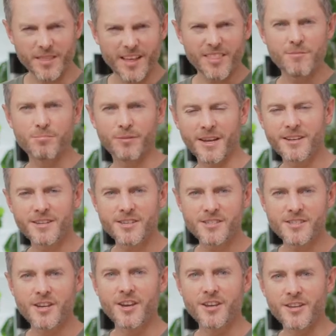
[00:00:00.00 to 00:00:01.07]
other
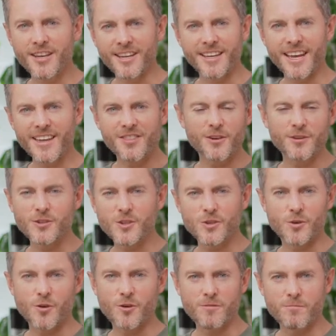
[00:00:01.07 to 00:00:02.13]
blenders, you can get those
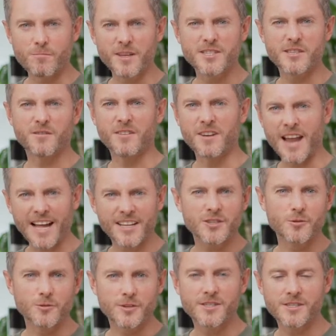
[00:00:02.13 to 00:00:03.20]
certain bits of
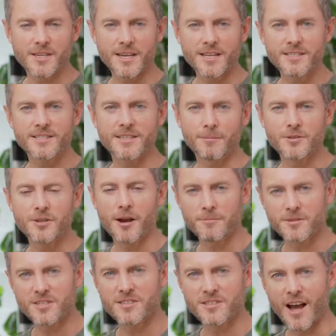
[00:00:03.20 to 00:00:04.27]
nuts or seeds
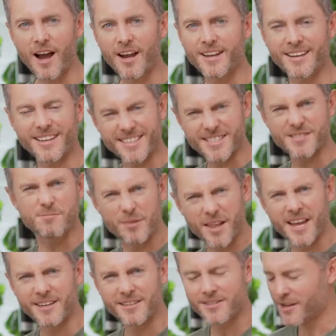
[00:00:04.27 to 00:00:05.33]
sometimes stuck and it doesn't
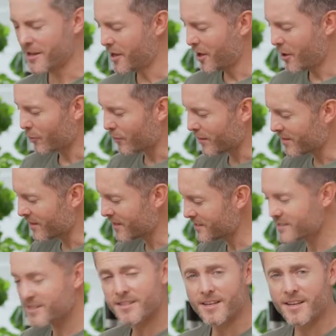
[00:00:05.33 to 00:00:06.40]
blend. With
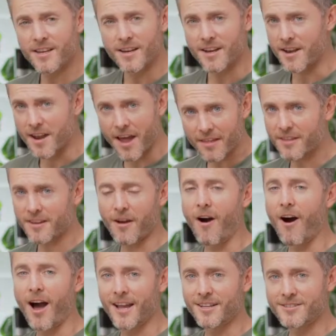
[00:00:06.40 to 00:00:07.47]
this, nothing
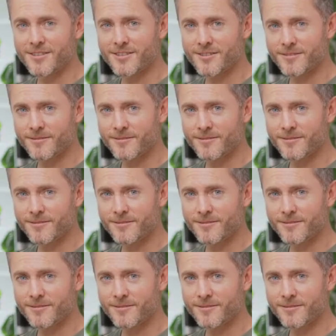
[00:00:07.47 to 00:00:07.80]
hides.